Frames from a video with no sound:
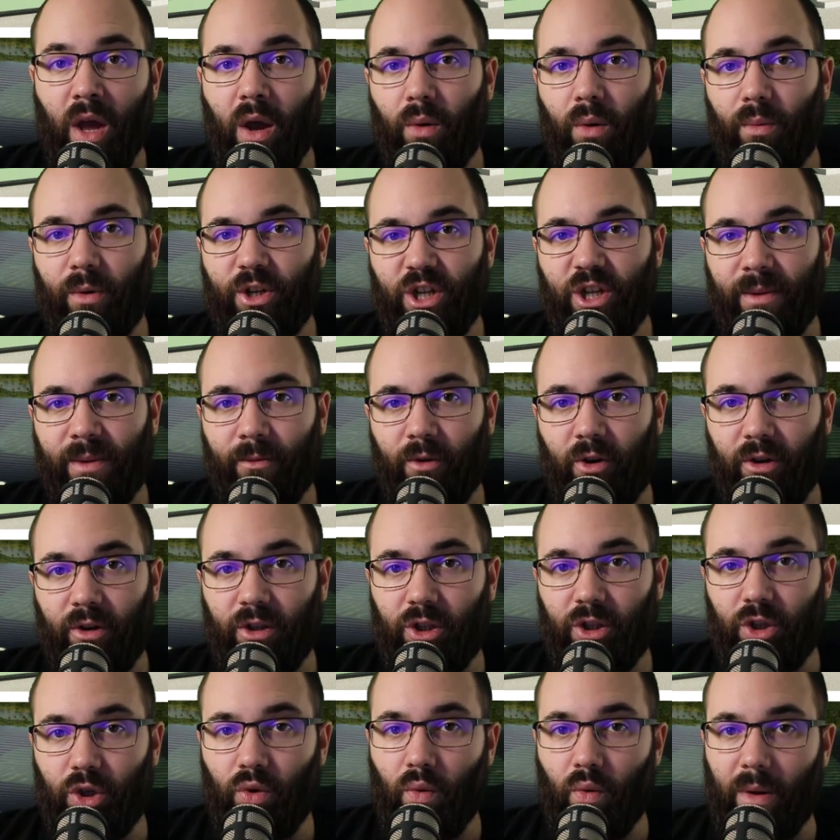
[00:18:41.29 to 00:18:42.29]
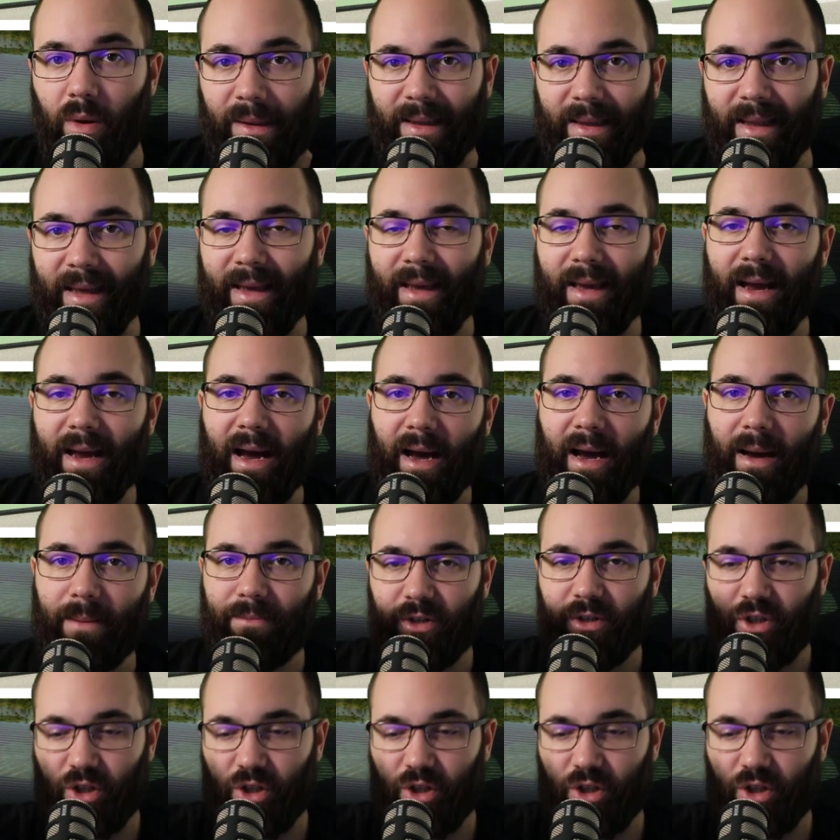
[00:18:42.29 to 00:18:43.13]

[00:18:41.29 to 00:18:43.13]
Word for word: which I'm going to link up